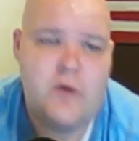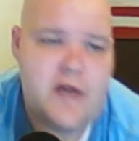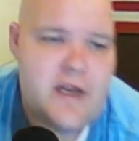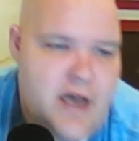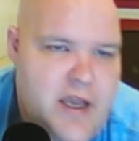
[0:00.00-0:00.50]

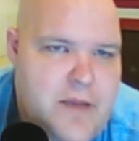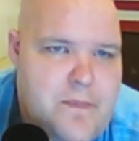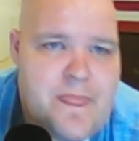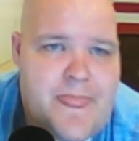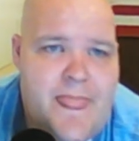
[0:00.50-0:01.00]
at night,
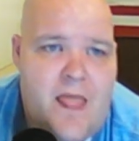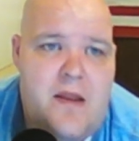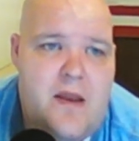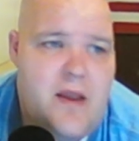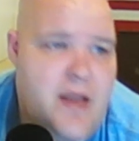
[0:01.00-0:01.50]

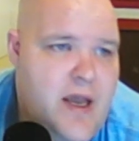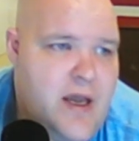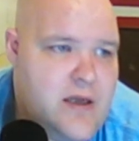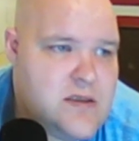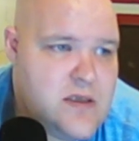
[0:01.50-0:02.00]

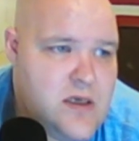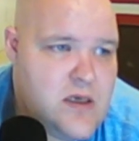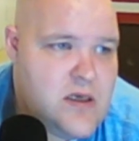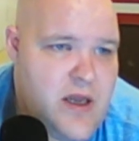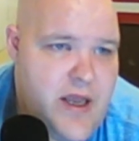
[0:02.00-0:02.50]
and
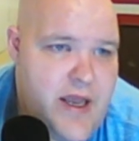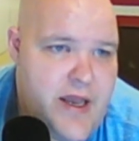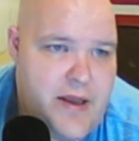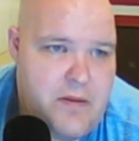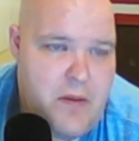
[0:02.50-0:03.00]

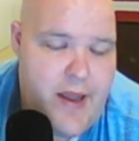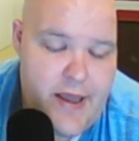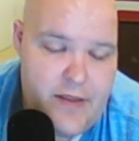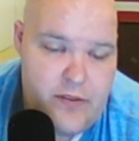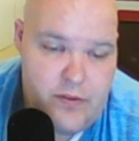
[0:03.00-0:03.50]

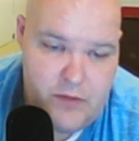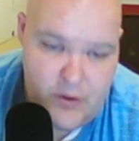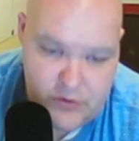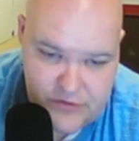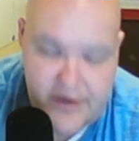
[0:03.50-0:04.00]
it
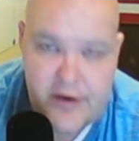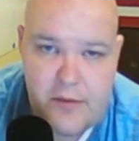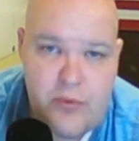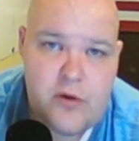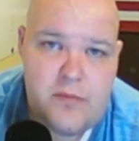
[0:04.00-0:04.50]
was very
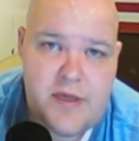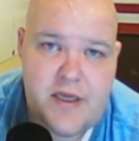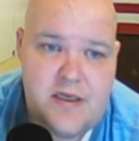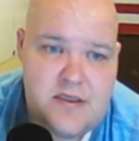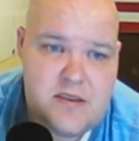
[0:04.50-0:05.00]
important
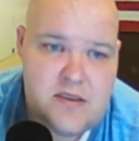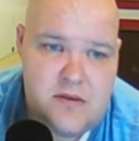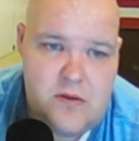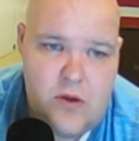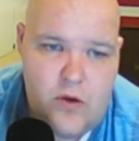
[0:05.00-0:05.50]
because,
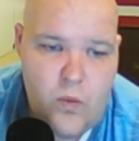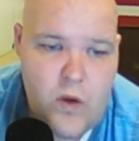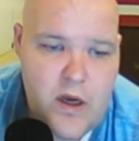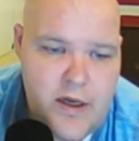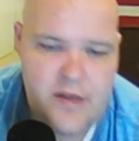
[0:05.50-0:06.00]

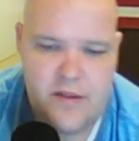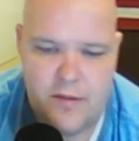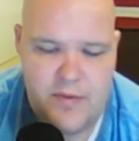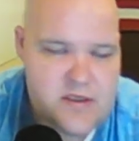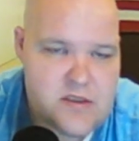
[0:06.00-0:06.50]
one, the
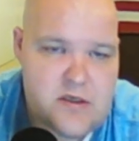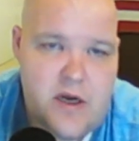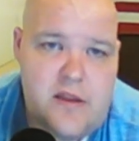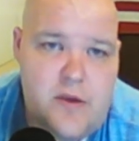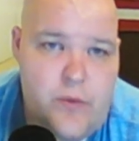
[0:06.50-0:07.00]
pieces of
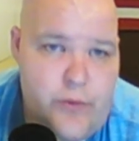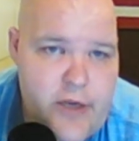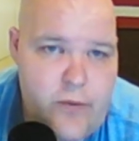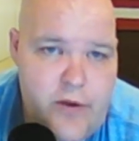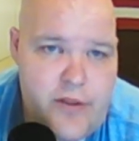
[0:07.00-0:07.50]
granite that we're
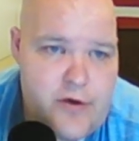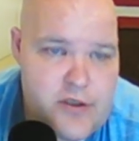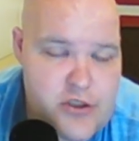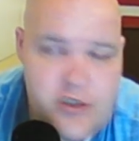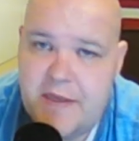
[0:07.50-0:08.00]
working with are
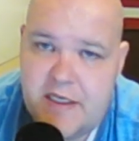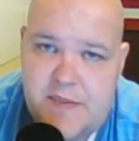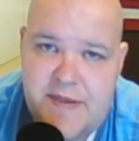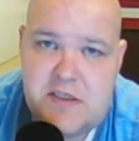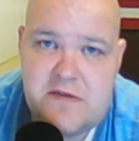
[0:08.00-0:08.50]
extremely
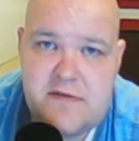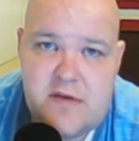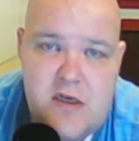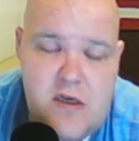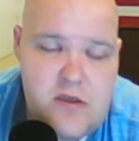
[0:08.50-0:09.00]
expensive.
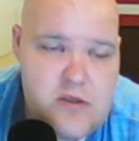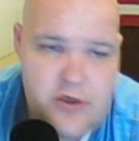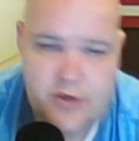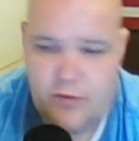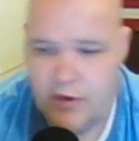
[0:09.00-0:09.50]
So
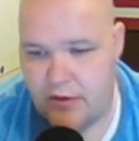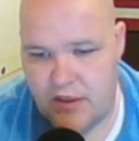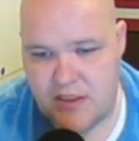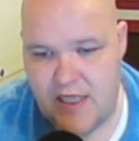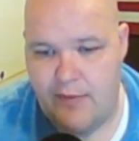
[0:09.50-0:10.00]
you're working with
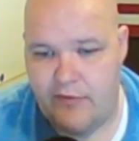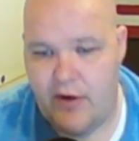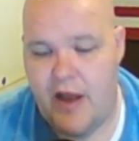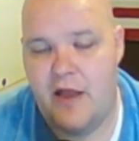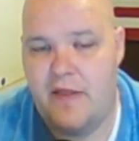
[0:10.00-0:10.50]
a slab of
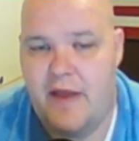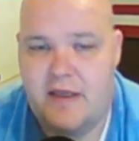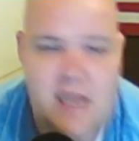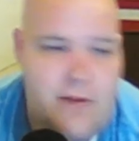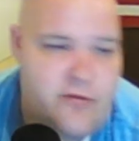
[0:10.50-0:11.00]
granite, and that
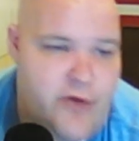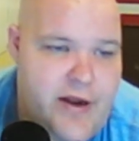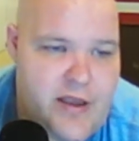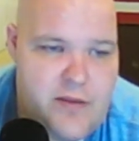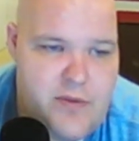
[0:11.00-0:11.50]
slab of
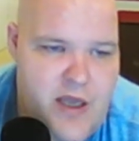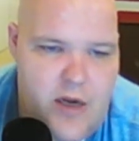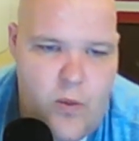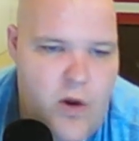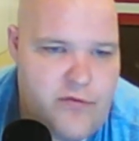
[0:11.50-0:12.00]
granite can be
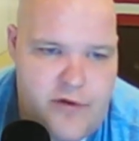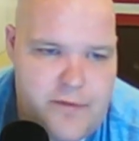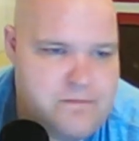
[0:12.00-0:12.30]
anywhere from